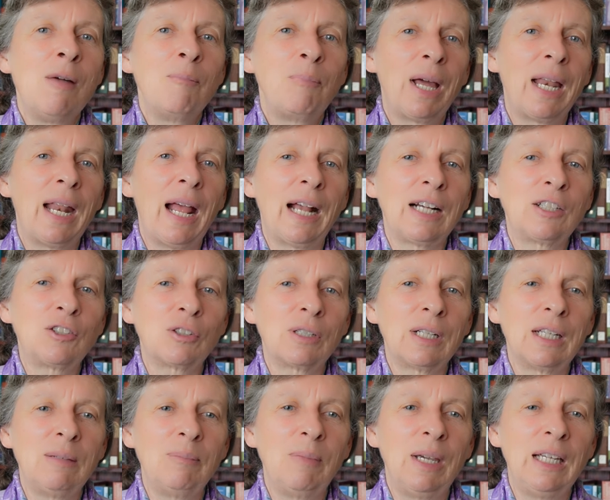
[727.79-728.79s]
but
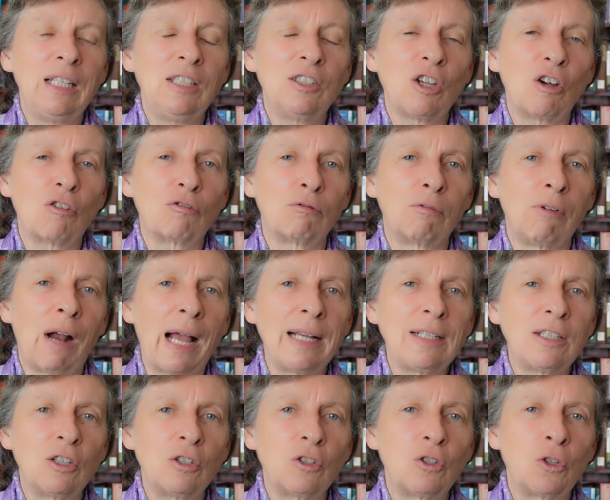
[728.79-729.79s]
actually means
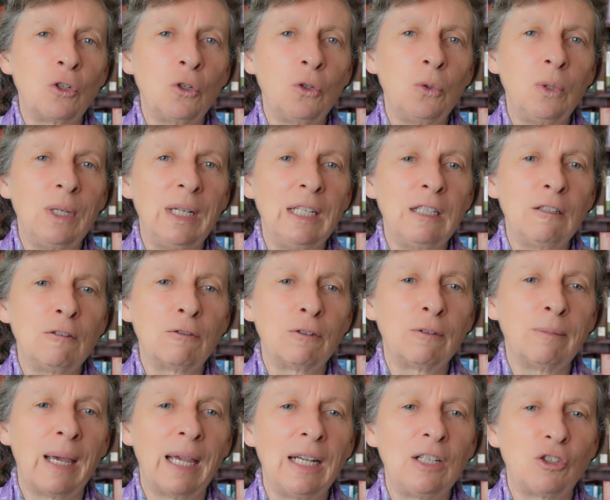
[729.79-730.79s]
right to
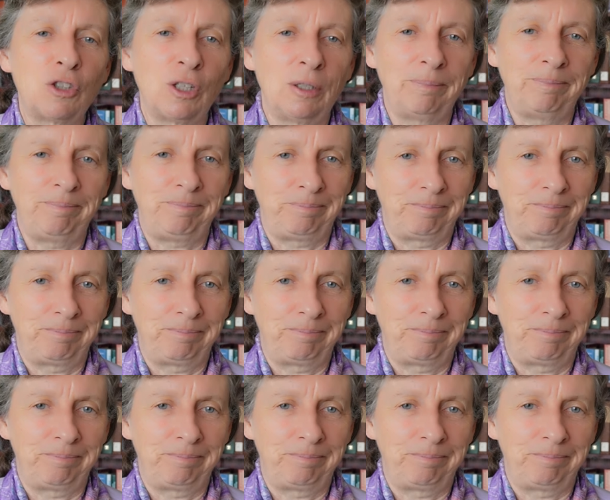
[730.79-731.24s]
information.